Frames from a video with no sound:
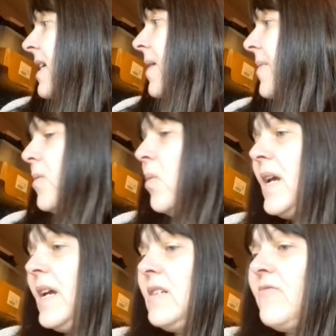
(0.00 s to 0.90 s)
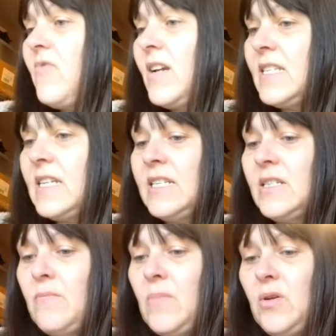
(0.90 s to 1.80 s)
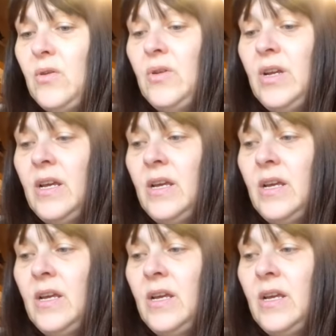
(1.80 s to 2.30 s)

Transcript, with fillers: I'm in a weird, restless mood.